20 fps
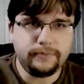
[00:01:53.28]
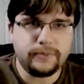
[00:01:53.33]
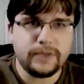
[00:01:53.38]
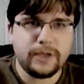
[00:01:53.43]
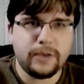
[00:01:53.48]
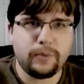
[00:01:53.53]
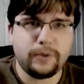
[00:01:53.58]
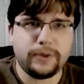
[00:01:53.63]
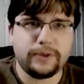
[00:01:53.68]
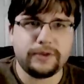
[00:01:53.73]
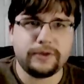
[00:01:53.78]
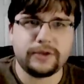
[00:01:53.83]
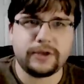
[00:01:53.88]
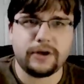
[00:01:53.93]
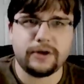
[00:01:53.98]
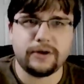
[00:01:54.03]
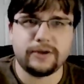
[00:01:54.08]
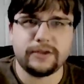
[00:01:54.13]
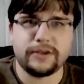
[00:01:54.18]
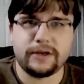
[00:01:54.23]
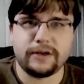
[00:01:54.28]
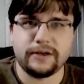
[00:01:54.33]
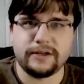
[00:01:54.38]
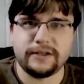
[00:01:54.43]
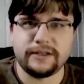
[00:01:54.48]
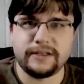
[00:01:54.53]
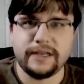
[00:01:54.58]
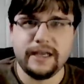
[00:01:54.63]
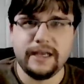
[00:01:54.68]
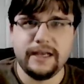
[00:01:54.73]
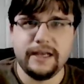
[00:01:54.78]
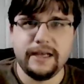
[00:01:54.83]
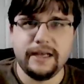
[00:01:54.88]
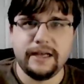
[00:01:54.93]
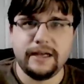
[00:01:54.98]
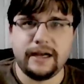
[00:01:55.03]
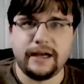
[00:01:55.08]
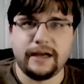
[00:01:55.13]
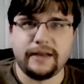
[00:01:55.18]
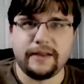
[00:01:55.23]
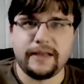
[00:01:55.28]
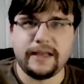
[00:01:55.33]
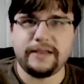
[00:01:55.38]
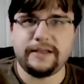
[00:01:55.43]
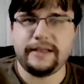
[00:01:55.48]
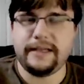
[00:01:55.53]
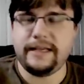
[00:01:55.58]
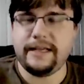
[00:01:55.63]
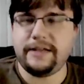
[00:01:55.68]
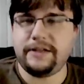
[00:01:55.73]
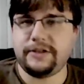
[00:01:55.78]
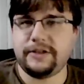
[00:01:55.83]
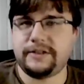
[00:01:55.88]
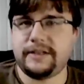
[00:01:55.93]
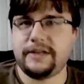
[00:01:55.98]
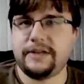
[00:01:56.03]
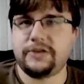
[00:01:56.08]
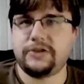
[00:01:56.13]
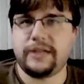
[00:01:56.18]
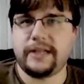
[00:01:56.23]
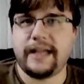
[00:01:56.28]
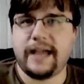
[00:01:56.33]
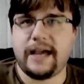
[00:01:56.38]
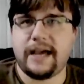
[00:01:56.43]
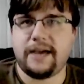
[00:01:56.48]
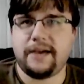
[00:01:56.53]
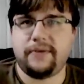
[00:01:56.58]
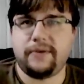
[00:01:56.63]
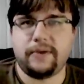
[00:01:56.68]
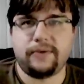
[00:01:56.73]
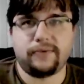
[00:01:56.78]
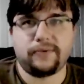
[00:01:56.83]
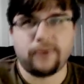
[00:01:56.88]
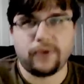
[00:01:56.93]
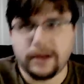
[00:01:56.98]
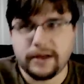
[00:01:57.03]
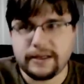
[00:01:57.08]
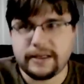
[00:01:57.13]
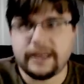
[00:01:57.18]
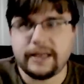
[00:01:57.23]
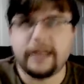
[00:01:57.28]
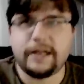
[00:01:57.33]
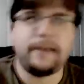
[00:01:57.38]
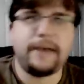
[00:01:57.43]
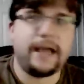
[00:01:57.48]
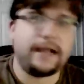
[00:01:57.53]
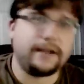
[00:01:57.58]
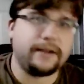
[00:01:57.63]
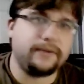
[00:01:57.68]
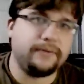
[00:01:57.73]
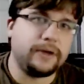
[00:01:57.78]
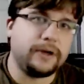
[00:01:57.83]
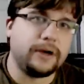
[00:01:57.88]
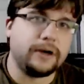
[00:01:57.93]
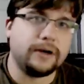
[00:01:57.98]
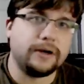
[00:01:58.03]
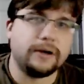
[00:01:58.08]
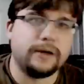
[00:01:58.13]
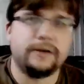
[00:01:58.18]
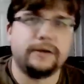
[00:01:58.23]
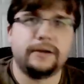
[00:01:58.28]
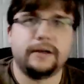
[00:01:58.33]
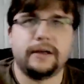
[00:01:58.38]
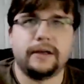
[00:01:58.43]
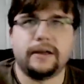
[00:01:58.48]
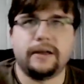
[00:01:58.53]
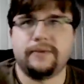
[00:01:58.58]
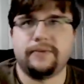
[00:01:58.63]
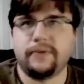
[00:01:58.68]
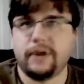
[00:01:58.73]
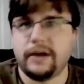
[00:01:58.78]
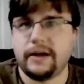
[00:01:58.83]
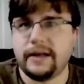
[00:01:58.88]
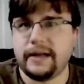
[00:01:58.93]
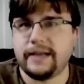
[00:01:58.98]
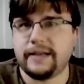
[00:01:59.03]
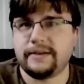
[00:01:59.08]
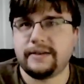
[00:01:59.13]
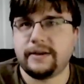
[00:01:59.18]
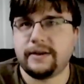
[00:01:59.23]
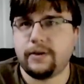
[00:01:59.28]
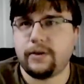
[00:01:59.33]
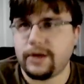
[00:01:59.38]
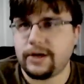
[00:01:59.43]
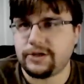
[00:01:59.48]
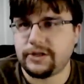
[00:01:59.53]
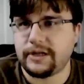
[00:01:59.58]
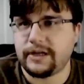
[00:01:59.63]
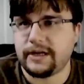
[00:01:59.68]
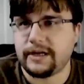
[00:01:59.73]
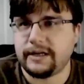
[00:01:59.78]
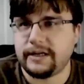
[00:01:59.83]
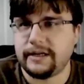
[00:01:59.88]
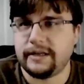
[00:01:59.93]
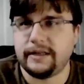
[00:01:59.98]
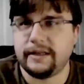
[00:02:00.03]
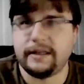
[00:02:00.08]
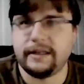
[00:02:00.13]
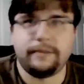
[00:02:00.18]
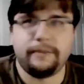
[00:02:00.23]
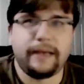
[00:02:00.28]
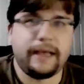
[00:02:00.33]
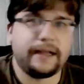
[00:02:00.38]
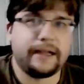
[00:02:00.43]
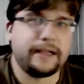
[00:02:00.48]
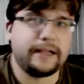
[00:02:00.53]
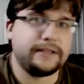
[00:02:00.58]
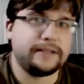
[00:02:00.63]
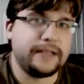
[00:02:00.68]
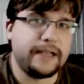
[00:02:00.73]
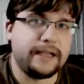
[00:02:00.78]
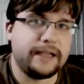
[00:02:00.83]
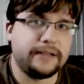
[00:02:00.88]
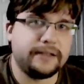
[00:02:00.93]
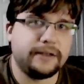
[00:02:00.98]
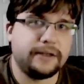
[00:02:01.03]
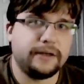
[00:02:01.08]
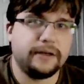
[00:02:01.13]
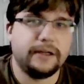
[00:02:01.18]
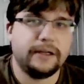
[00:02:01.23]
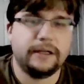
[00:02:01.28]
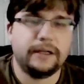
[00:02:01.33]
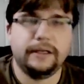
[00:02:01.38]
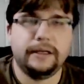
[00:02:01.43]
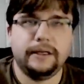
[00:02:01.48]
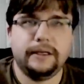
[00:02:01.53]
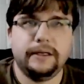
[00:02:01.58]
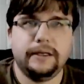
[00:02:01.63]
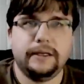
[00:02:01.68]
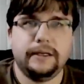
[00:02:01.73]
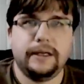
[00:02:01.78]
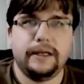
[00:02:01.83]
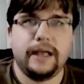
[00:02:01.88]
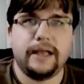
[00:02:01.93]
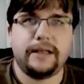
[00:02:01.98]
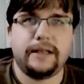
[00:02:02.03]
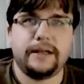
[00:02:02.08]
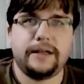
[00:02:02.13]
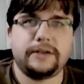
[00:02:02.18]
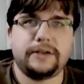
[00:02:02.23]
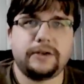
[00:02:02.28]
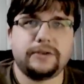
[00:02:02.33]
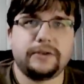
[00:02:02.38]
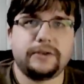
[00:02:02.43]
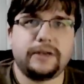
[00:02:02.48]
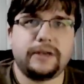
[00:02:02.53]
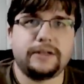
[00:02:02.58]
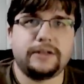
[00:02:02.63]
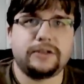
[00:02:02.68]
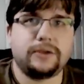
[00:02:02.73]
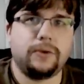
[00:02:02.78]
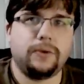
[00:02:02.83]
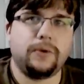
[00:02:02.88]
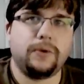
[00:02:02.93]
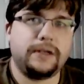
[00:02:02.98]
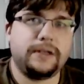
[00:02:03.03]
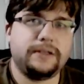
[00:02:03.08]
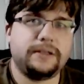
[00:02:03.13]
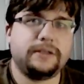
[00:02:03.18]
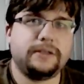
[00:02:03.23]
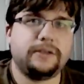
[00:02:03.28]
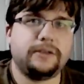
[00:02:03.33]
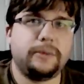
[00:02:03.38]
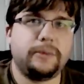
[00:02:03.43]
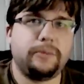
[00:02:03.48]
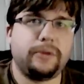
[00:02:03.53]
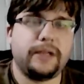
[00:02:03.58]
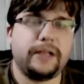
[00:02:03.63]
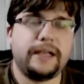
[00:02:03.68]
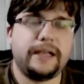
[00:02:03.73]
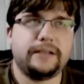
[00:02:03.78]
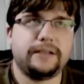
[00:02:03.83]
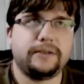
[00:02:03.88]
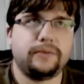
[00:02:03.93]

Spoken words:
And what those cards are is they each essentially have a front and a back of the card. The front has the question on it, and then the back has the answer. And then it's also got a scoring system in place